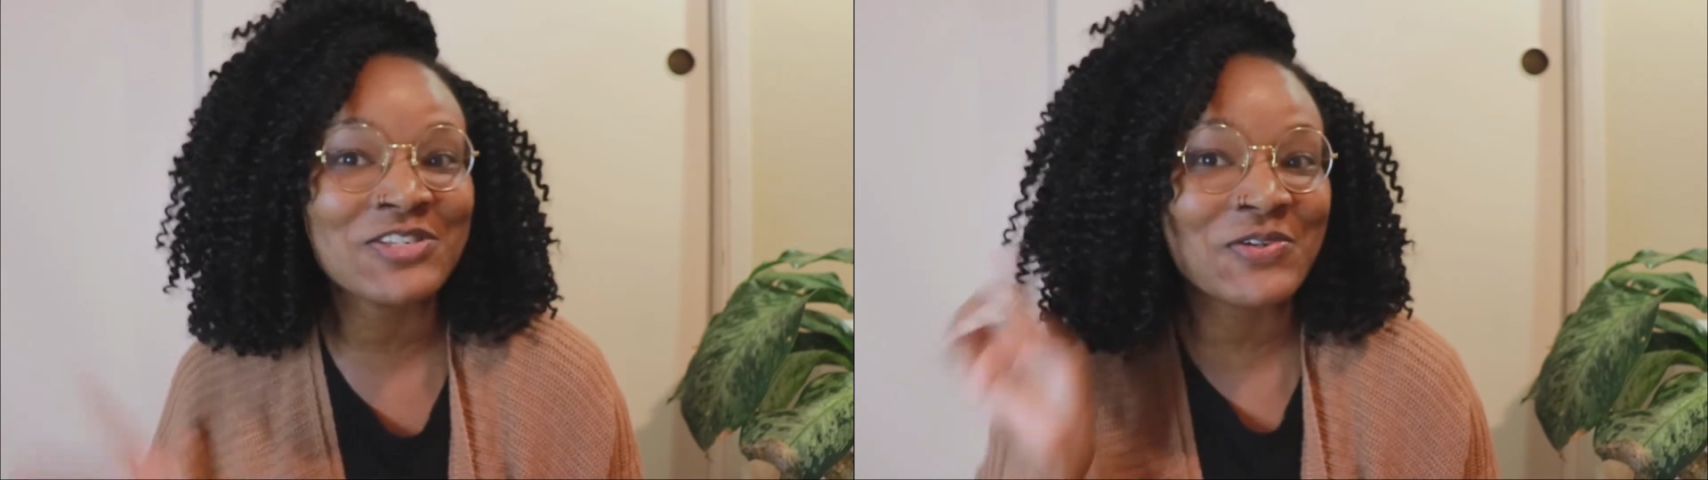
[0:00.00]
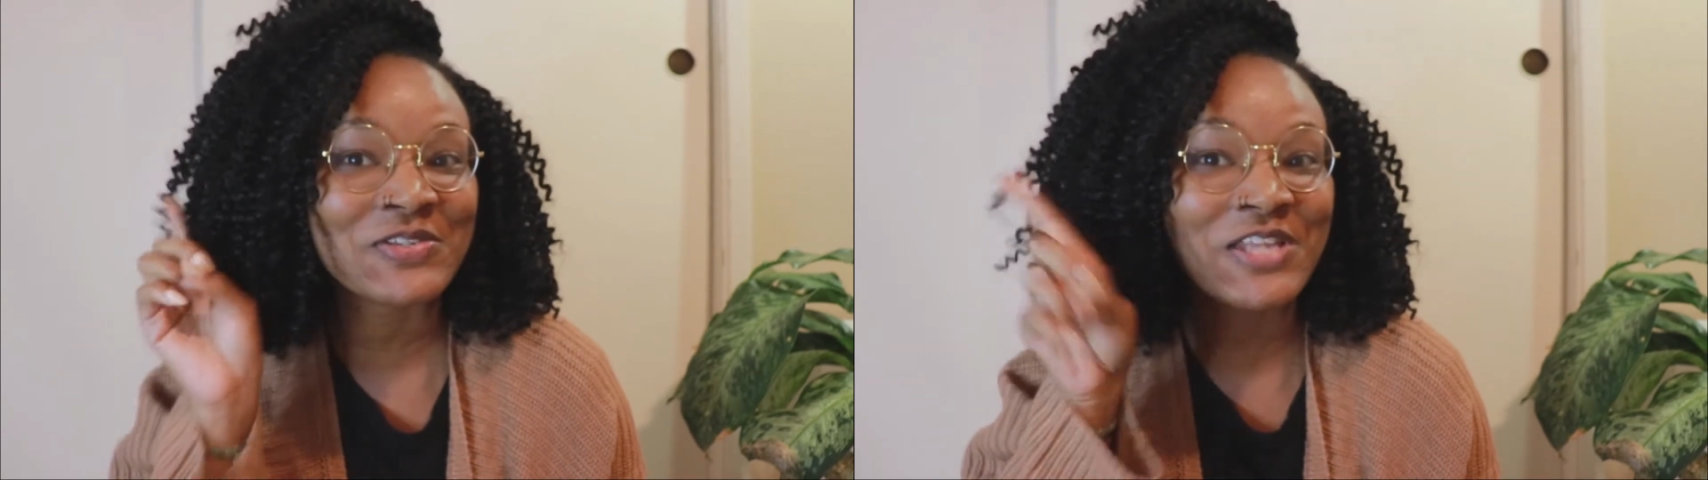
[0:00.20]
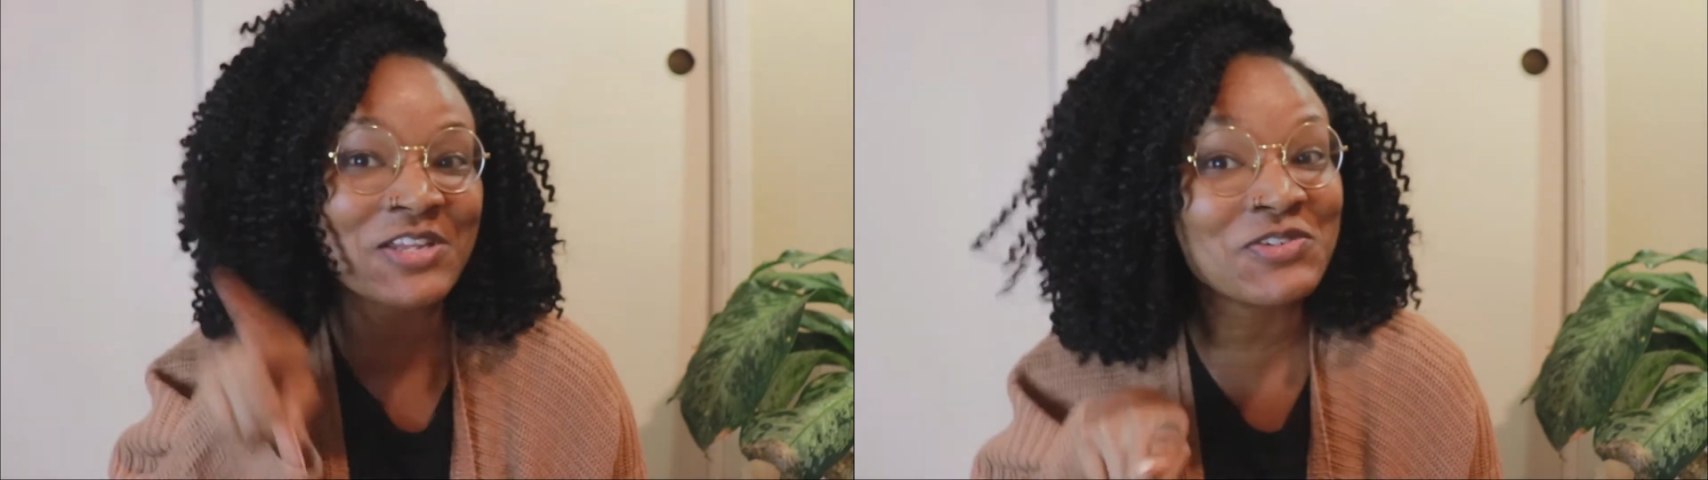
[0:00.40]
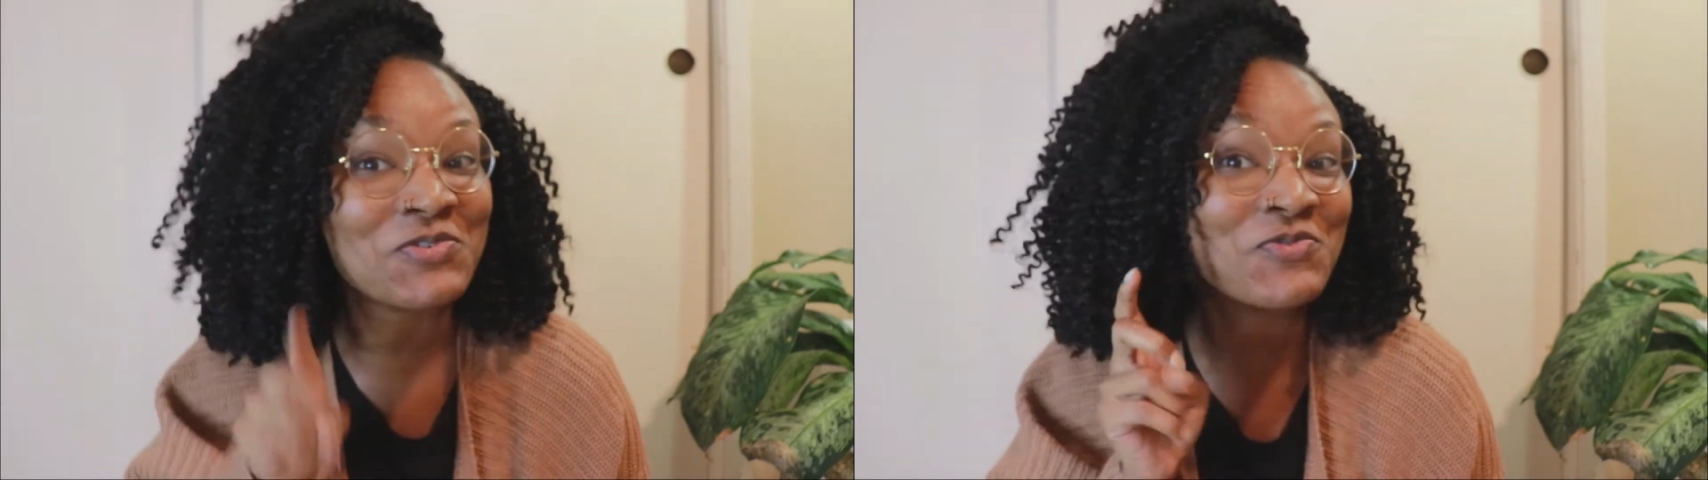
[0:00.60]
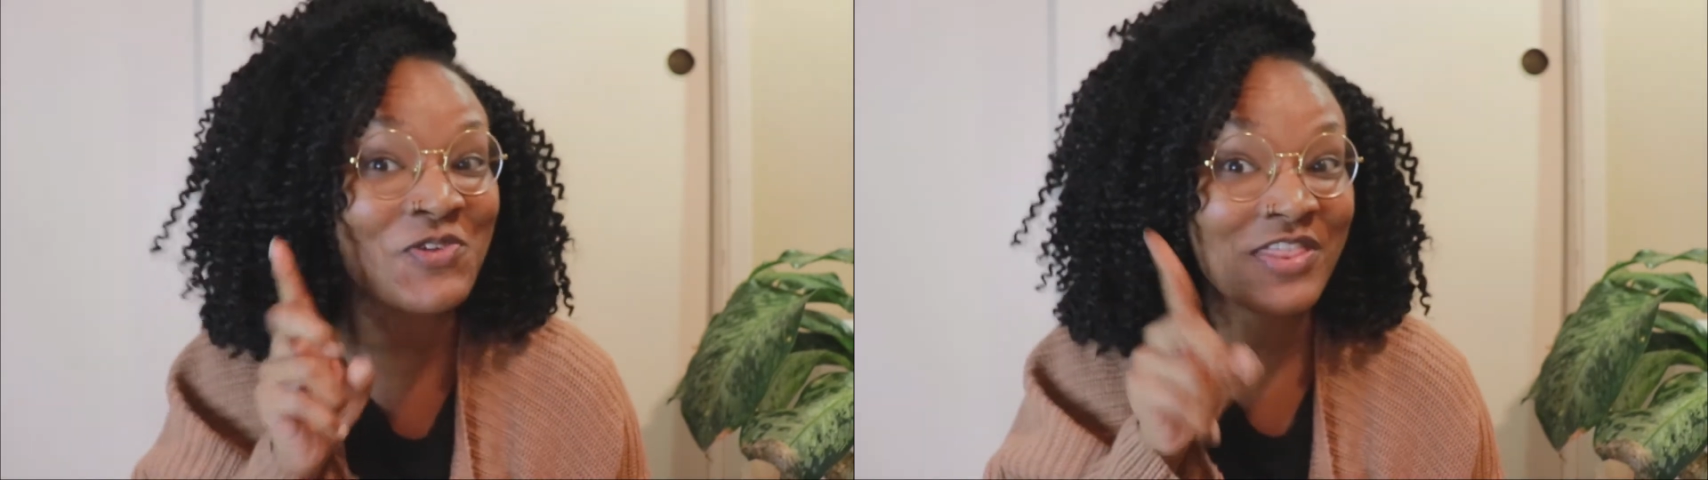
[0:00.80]
so stay
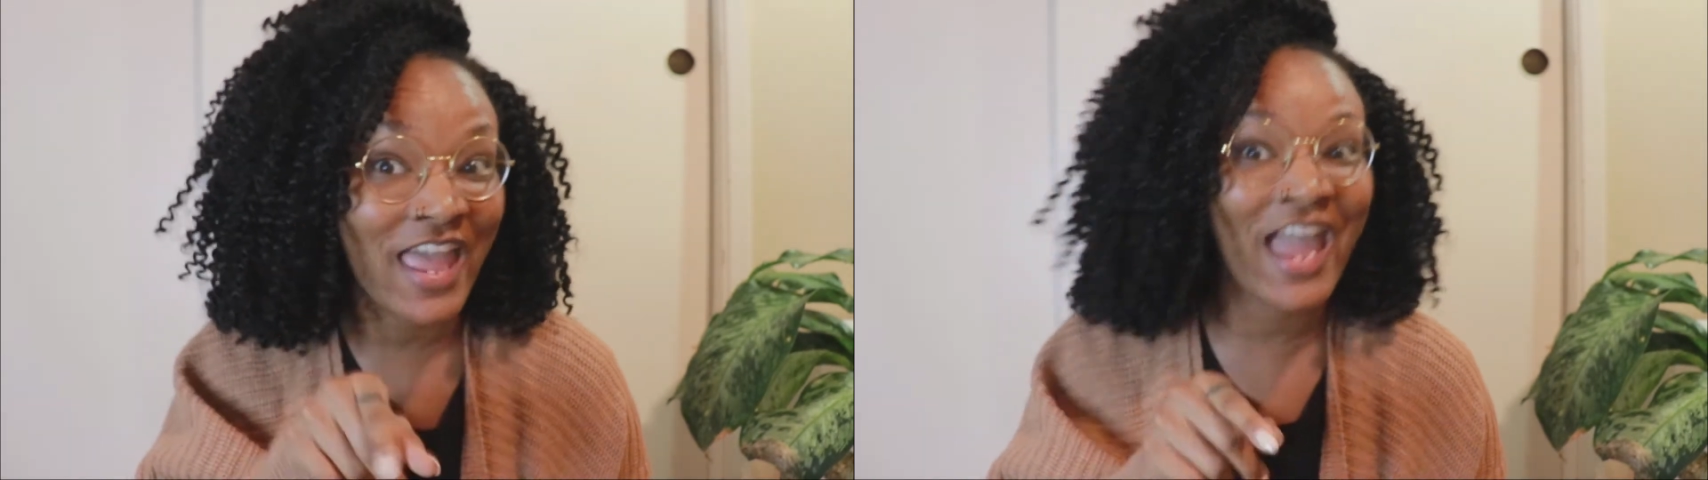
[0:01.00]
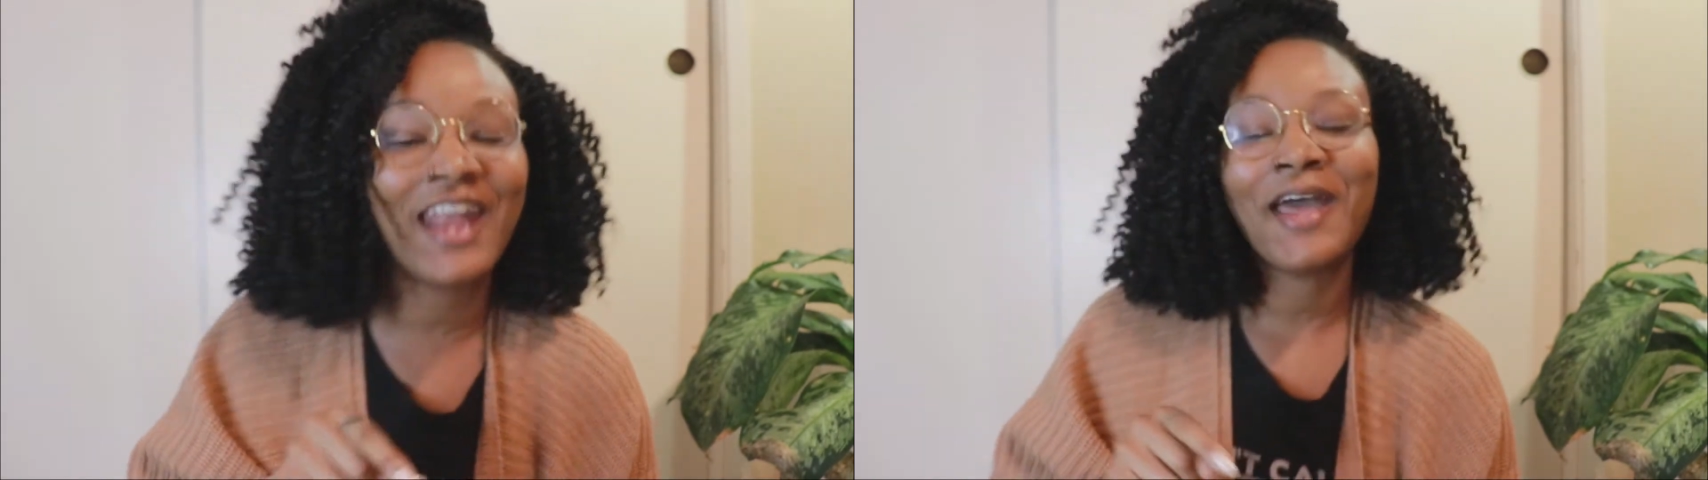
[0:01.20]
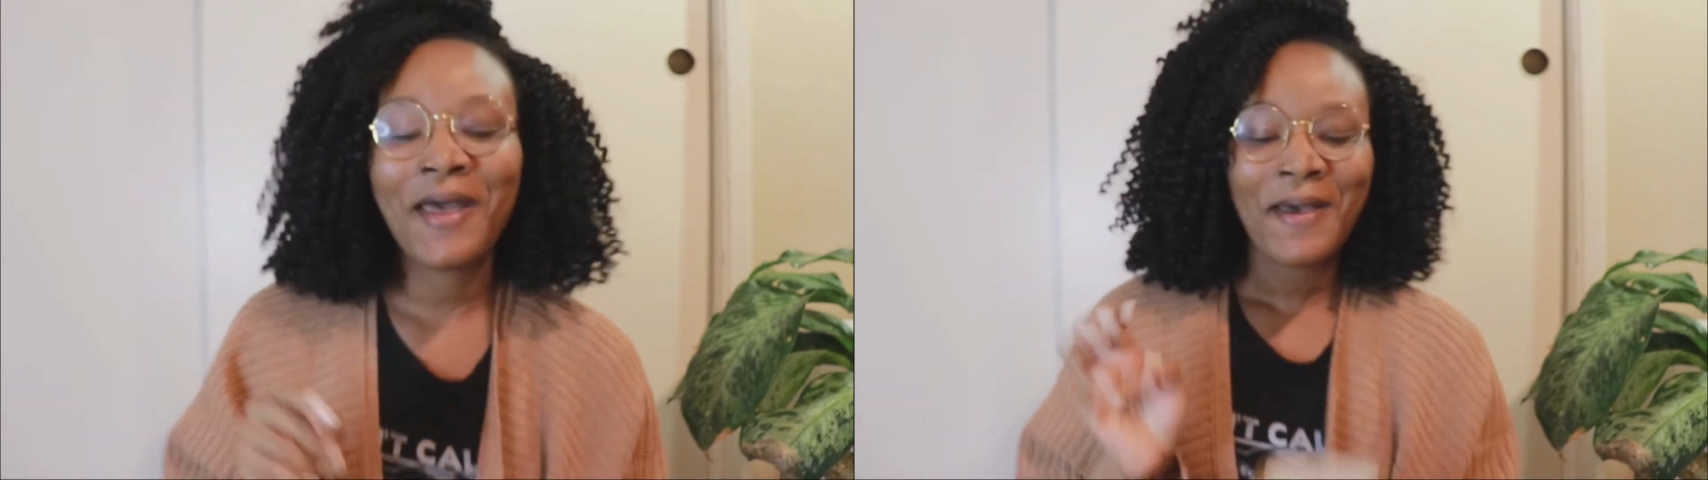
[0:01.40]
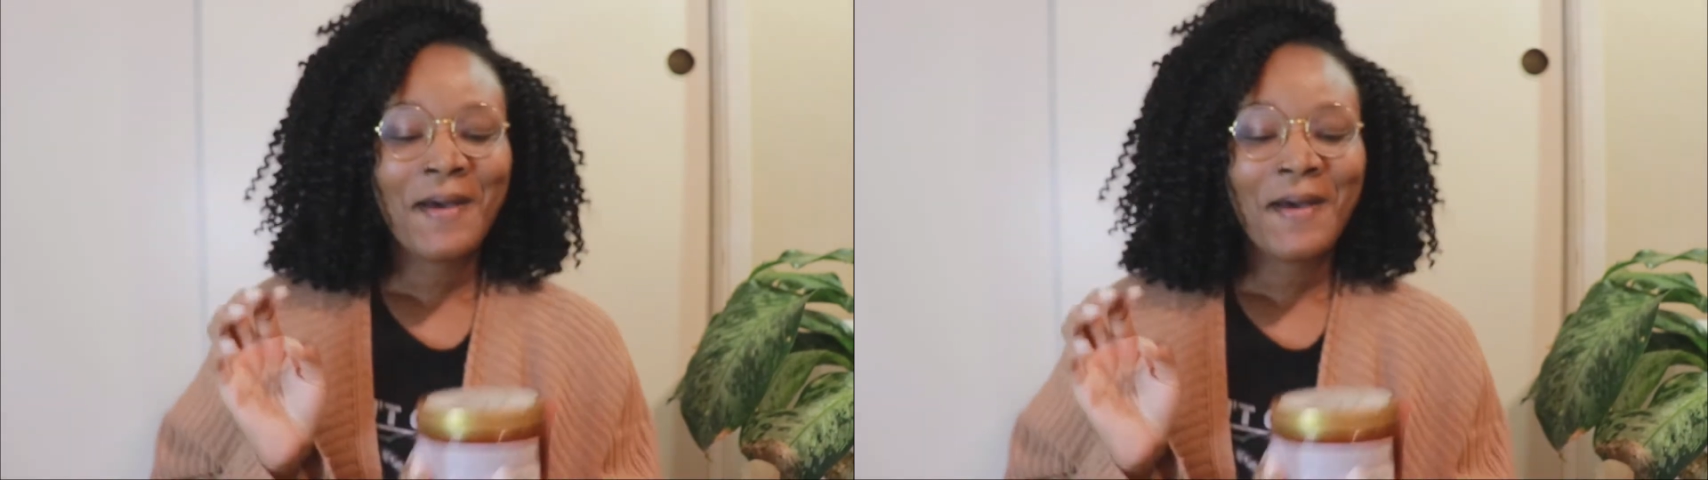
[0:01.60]
tuned for that,